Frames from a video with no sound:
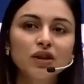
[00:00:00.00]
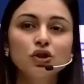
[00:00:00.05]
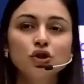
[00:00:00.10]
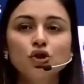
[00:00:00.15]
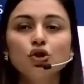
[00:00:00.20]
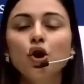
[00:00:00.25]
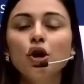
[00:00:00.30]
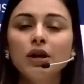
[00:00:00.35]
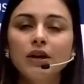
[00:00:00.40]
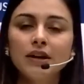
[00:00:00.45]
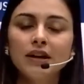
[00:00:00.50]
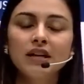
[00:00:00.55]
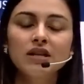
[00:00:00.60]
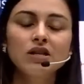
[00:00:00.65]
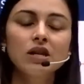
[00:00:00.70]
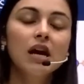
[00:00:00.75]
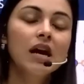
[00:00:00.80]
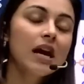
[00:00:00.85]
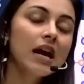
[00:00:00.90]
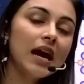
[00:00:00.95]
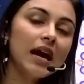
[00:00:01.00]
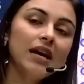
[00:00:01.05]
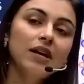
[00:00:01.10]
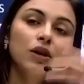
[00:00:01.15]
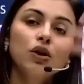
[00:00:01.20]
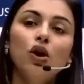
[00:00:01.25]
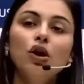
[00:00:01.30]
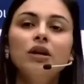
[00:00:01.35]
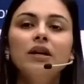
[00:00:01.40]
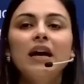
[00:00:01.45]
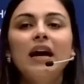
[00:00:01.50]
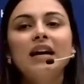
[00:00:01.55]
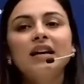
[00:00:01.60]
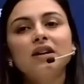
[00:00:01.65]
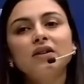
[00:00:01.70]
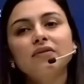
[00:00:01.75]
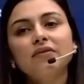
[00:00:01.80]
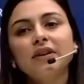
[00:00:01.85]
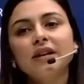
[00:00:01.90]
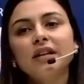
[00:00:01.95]
short range and not at
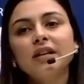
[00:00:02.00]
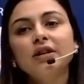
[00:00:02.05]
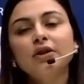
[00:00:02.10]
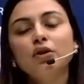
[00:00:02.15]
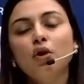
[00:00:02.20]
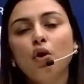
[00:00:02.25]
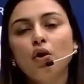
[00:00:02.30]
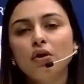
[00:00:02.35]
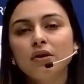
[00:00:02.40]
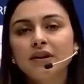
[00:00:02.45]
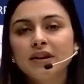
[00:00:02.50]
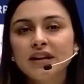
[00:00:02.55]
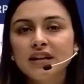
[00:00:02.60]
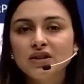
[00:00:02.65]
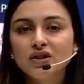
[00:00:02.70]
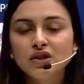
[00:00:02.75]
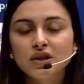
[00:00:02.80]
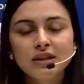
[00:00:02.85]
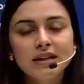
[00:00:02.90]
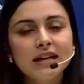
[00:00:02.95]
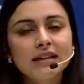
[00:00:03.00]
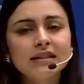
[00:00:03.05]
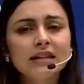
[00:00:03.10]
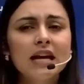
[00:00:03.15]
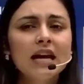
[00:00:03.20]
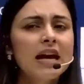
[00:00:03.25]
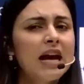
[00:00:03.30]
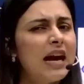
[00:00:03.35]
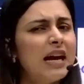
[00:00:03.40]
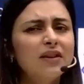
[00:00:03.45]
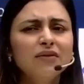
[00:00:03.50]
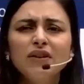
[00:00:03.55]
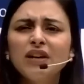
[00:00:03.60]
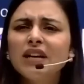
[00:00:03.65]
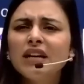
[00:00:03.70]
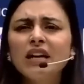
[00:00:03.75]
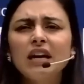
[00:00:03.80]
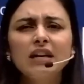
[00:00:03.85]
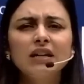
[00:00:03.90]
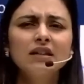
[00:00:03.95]
a very long range. Yes, and we
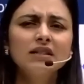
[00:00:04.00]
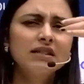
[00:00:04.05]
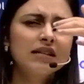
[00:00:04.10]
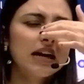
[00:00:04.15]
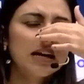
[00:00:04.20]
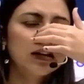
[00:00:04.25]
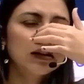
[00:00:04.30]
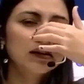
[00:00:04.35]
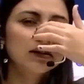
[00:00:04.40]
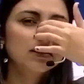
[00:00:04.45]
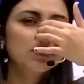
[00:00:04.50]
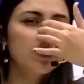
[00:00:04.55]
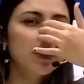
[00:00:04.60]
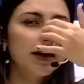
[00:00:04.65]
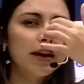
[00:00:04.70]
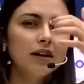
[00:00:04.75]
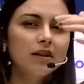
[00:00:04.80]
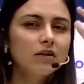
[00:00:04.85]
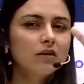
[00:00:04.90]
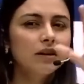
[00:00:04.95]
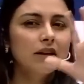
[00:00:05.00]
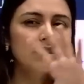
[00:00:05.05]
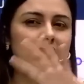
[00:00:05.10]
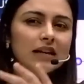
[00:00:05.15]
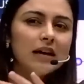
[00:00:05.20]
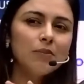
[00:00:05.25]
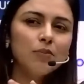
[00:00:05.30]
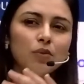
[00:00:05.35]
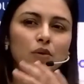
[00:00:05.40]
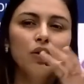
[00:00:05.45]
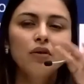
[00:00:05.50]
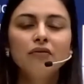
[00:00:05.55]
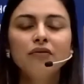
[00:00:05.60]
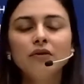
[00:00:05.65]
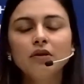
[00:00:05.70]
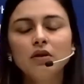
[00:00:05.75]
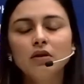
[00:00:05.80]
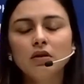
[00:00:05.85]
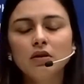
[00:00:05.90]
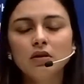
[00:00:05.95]
can understand this by the example
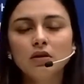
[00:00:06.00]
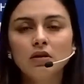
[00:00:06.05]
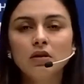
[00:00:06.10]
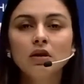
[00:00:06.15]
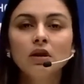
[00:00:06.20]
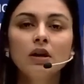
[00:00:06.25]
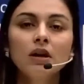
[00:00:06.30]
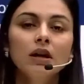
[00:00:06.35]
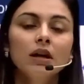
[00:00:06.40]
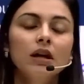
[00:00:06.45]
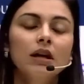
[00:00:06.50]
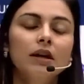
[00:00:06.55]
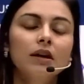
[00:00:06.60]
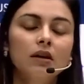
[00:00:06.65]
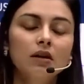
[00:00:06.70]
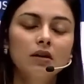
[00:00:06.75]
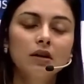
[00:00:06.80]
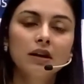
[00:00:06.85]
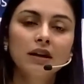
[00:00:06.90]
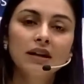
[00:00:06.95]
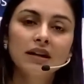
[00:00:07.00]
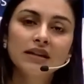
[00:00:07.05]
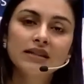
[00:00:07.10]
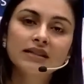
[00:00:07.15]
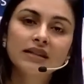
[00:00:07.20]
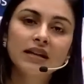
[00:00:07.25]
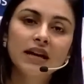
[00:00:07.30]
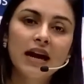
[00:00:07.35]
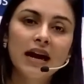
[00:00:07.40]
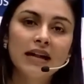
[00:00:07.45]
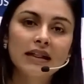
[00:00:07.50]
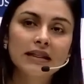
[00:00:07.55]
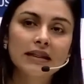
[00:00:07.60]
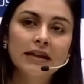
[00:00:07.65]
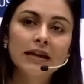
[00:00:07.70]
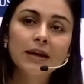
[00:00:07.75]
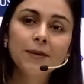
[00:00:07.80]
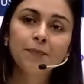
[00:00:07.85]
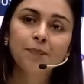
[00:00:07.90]
of eraser and the